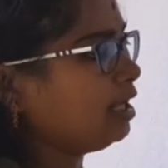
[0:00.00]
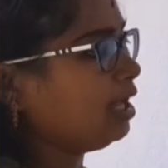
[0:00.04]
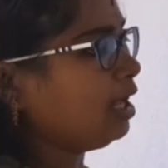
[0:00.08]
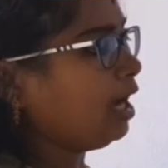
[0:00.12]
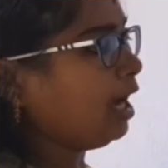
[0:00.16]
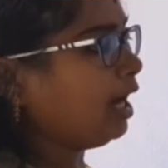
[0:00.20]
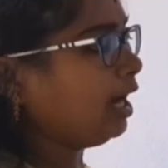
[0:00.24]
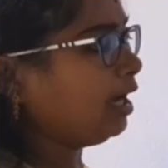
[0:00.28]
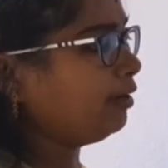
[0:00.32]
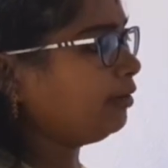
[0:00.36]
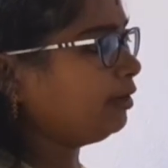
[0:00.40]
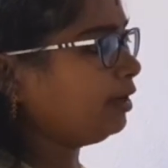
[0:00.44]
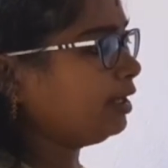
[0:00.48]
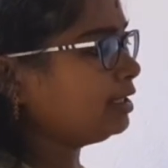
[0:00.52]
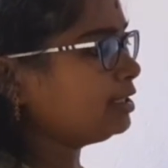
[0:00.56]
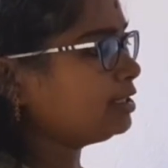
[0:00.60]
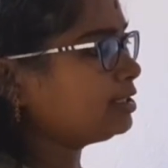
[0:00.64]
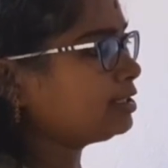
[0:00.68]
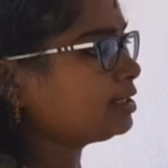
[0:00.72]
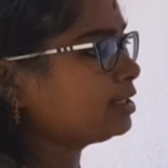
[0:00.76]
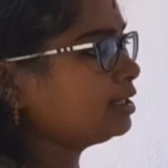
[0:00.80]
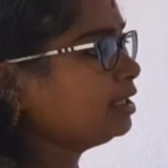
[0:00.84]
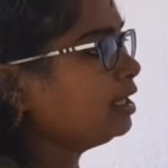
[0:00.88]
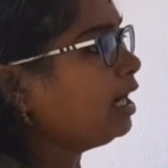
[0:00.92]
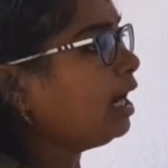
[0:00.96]

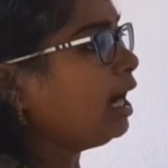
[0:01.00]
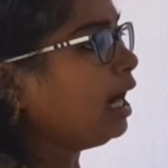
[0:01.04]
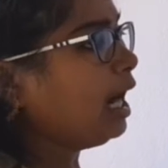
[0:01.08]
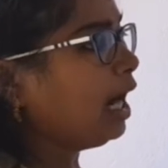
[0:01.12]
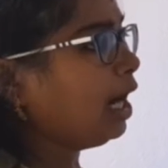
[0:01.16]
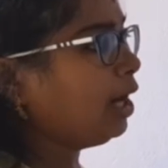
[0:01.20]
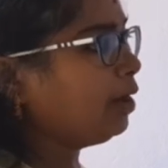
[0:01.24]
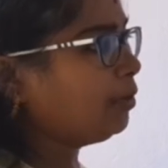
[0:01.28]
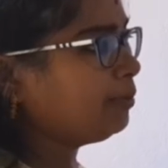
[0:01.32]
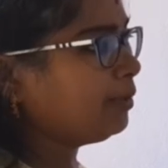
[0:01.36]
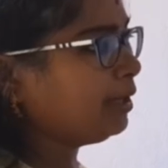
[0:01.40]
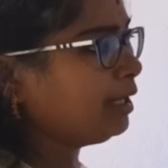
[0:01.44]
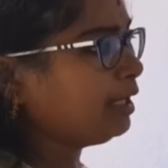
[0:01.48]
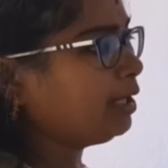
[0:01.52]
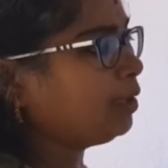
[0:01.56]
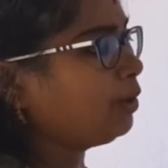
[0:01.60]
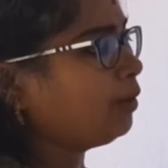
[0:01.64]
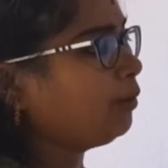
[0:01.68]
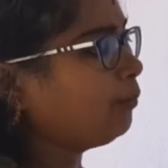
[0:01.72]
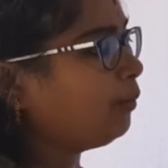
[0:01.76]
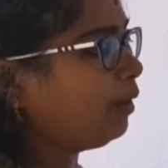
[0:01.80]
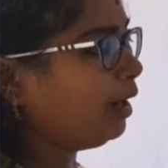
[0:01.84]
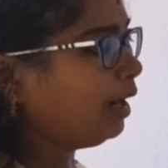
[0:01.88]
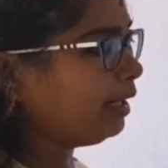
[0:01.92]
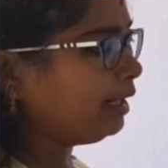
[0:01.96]
ionized? How many?
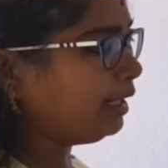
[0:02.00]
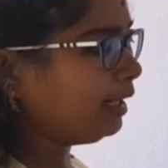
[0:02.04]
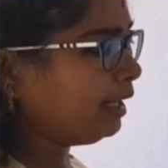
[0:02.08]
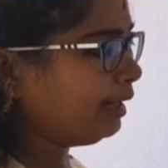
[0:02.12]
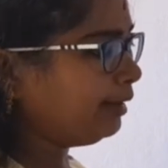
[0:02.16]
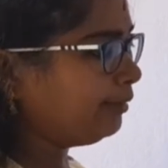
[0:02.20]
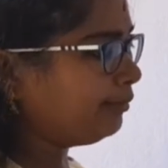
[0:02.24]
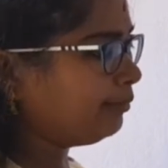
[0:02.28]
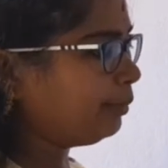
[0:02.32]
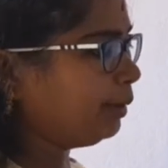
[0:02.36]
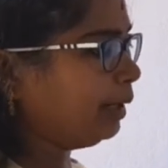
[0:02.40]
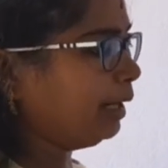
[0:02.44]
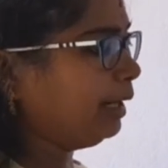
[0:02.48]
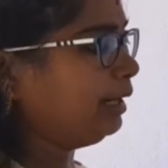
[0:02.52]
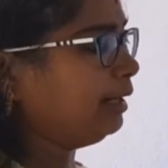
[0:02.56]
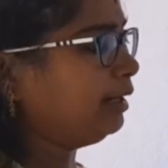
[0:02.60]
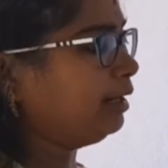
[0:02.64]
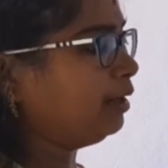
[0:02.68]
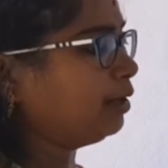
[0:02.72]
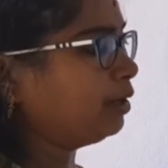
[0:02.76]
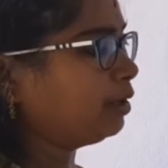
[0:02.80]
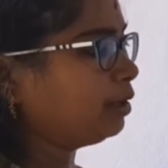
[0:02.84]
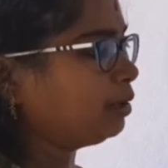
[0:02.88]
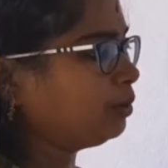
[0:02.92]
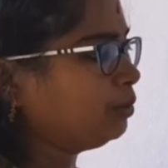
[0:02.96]
One,
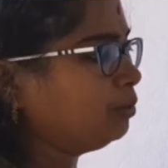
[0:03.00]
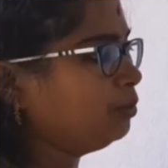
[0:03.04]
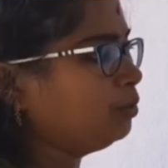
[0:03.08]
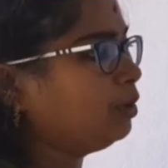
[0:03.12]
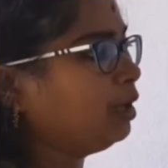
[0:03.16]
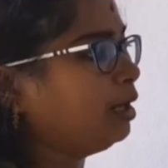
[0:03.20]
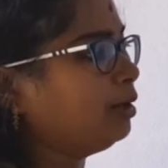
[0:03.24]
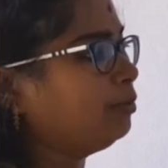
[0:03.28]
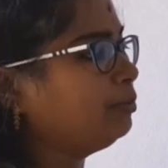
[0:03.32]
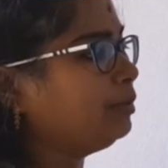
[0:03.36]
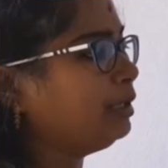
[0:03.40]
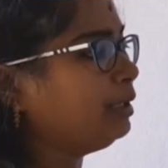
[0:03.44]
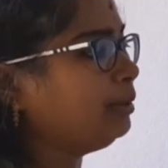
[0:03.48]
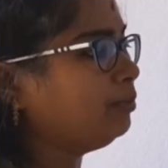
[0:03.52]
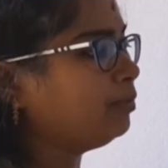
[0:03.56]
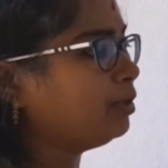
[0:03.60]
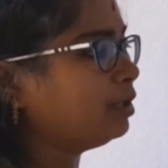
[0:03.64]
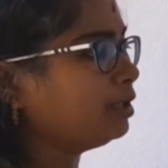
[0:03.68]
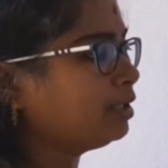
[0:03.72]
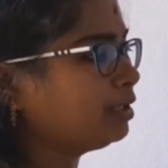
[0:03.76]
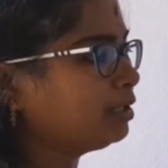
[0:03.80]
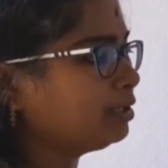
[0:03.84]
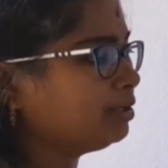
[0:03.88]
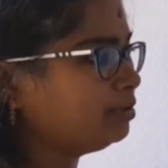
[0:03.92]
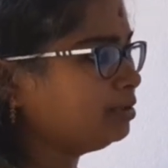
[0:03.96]
two. How many
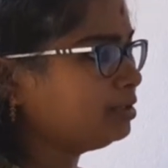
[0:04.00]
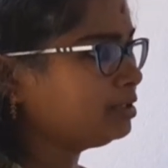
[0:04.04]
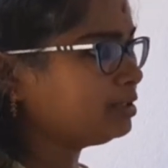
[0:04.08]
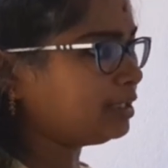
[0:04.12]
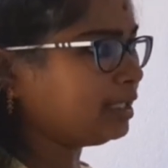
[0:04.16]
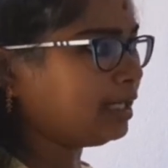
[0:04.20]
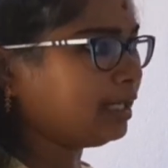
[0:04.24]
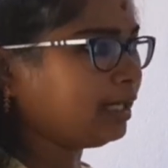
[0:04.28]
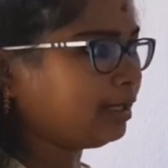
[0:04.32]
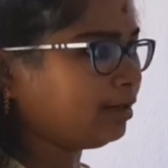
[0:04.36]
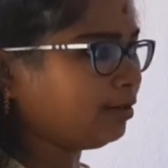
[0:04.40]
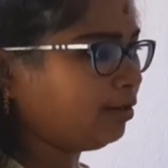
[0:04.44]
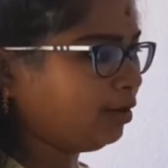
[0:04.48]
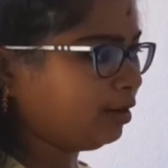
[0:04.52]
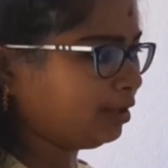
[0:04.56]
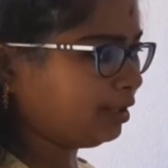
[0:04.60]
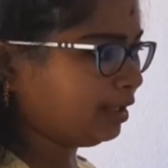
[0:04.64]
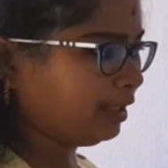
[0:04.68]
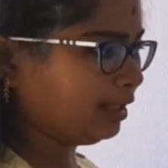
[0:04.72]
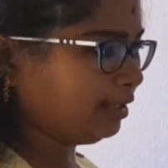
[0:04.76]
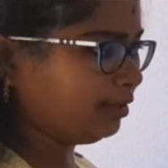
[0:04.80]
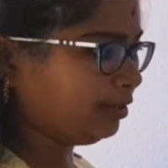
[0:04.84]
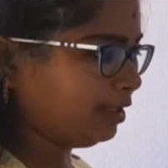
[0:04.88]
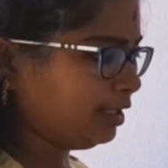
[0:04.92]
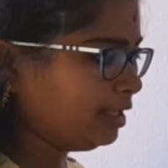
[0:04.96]
molecules they got
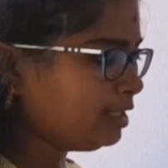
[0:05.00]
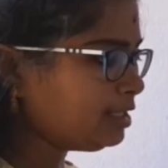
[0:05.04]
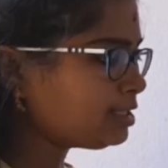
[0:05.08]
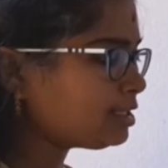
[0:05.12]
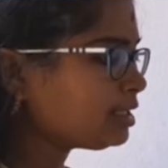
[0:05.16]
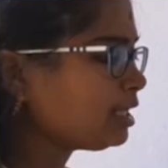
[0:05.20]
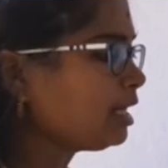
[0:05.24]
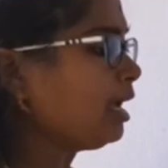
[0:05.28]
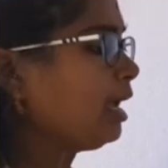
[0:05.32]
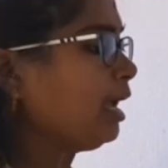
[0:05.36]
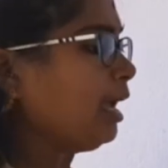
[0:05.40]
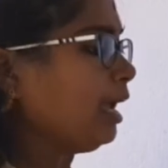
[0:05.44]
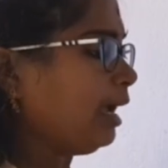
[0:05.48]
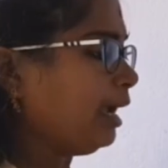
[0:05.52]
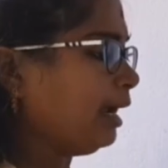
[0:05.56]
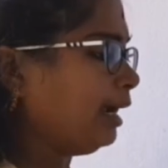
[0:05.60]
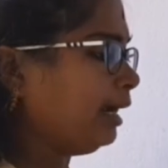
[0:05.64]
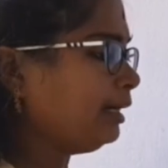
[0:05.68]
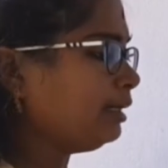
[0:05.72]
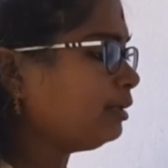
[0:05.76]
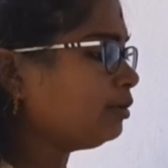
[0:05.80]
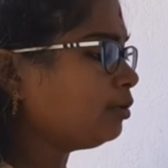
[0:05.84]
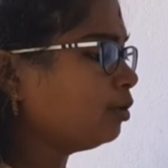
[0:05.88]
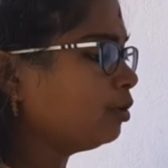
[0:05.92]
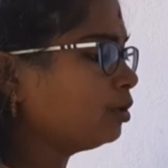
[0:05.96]
ionized?
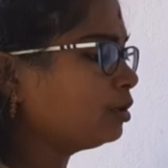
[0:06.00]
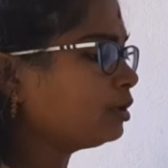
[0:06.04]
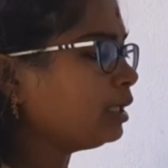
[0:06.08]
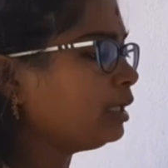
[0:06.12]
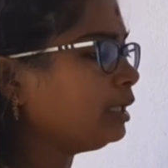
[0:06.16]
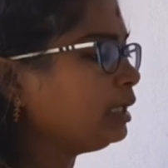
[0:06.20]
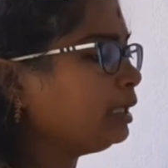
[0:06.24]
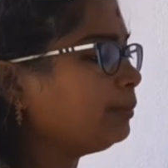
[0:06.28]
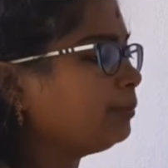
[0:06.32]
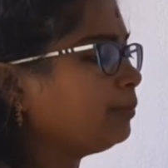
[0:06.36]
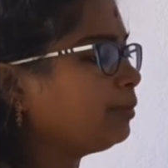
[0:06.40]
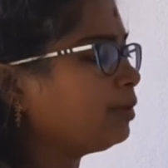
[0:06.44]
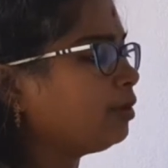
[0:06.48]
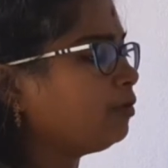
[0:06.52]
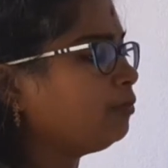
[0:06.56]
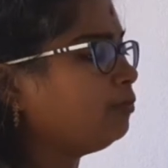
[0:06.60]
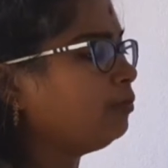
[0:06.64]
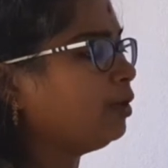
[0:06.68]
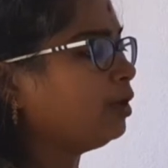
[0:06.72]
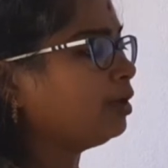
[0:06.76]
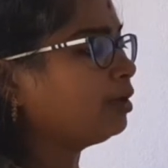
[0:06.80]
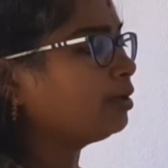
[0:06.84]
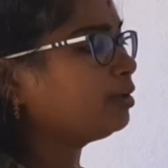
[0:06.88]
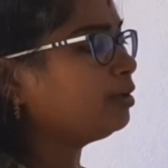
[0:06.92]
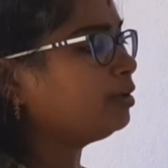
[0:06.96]
And total number of
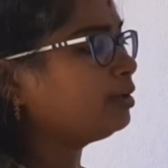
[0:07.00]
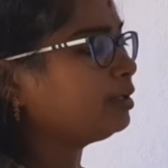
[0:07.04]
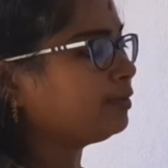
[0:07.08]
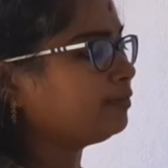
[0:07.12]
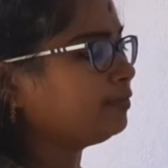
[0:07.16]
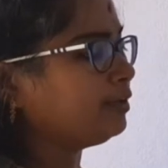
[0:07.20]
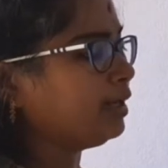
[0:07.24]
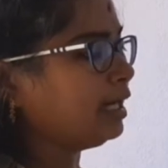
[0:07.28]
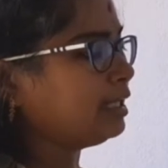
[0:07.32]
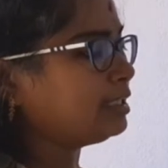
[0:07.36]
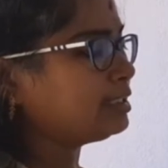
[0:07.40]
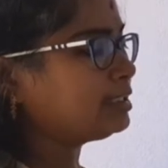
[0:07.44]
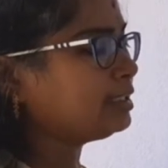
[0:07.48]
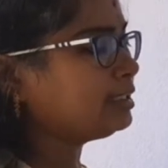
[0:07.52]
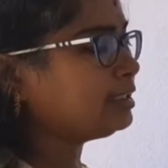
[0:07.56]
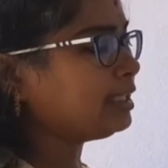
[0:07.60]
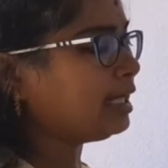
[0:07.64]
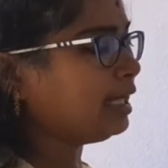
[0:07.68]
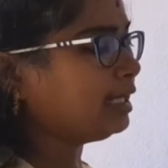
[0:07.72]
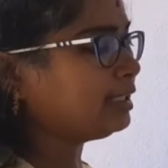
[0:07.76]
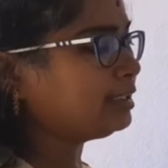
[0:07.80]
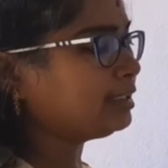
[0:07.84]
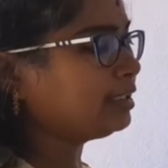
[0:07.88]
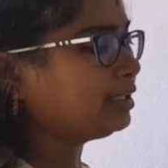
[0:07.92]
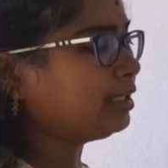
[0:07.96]
molecules of the acids
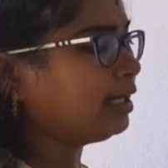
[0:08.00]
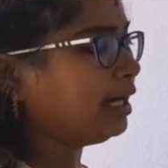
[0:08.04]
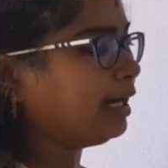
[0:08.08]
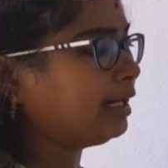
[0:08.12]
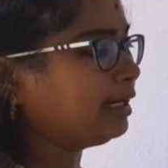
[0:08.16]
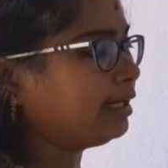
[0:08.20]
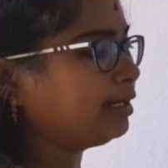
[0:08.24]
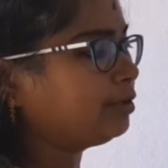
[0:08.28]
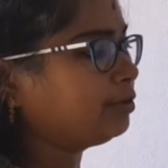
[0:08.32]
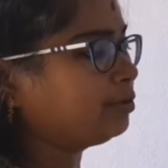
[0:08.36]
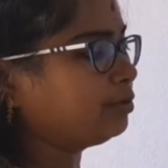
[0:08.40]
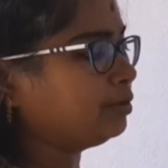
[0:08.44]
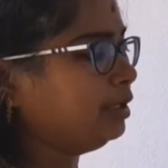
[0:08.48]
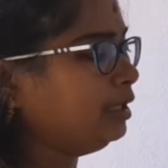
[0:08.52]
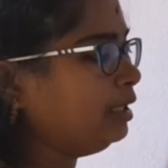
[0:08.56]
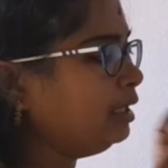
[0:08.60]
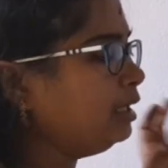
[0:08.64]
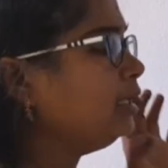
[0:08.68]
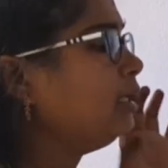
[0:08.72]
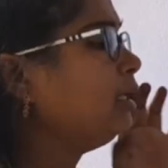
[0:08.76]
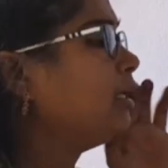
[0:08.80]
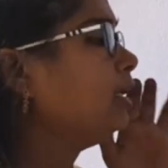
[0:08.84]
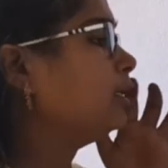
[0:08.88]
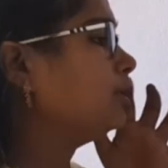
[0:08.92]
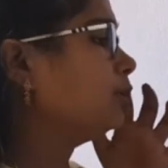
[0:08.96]
as it added to the
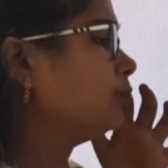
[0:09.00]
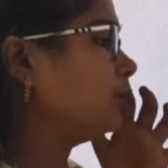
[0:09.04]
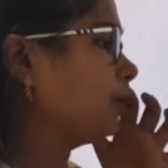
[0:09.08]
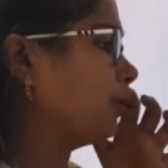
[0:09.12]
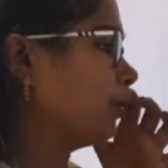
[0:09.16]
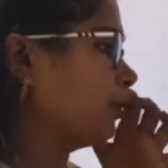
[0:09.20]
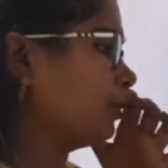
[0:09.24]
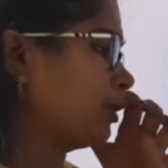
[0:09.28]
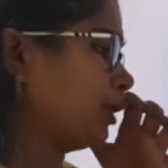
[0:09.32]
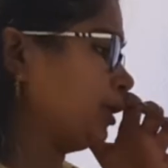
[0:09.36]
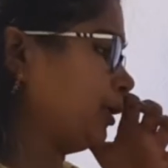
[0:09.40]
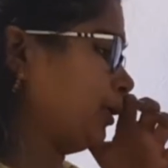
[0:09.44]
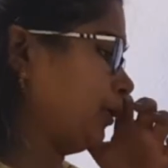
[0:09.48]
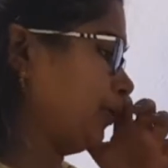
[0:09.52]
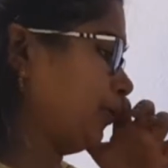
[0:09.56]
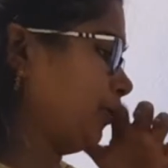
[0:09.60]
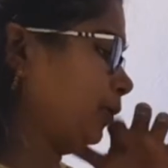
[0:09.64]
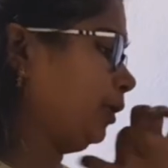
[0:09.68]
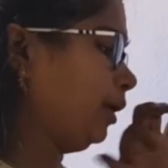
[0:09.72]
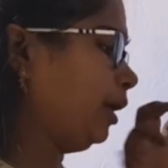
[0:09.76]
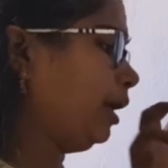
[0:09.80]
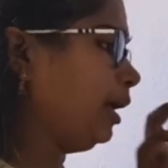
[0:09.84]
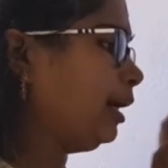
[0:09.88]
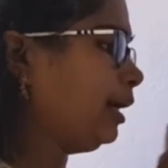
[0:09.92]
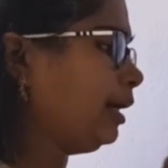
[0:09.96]
solution into
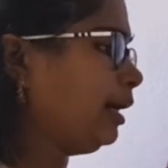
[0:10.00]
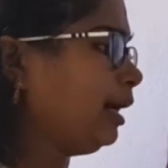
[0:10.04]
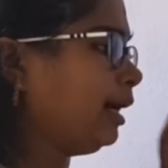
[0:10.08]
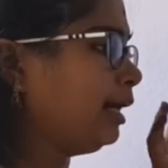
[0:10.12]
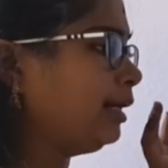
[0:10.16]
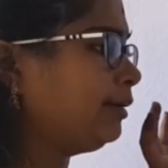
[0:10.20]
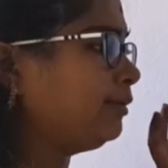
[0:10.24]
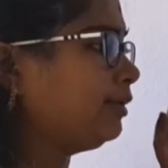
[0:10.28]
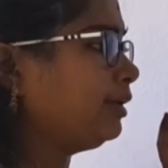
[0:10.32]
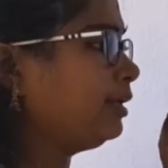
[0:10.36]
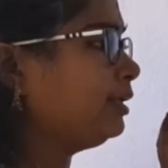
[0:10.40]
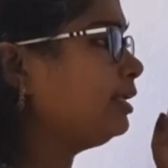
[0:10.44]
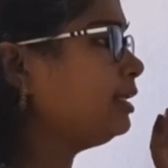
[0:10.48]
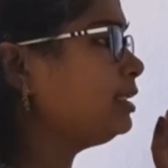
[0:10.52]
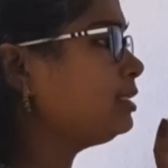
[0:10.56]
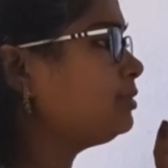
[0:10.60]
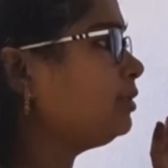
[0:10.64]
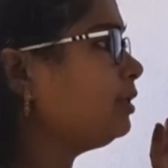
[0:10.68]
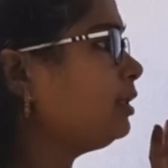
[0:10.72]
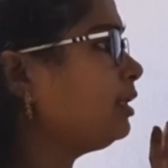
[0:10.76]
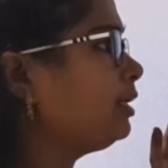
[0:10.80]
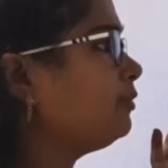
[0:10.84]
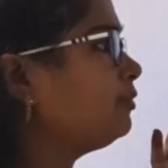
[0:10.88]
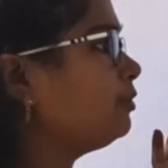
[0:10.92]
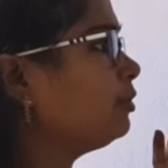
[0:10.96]
100. This will
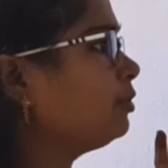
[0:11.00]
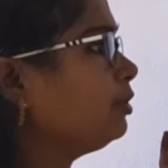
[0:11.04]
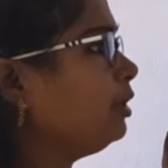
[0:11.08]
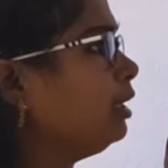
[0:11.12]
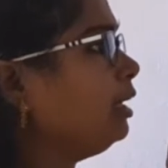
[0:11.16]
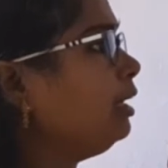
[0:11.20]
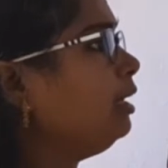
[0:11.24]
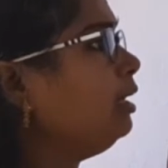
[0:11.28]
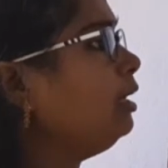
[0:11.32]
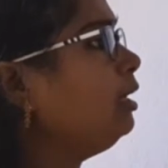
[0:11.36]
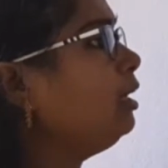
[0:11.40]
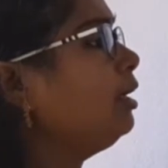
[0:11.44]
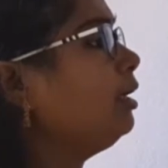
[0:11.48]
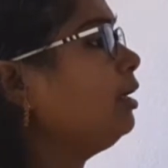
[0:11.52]
give you the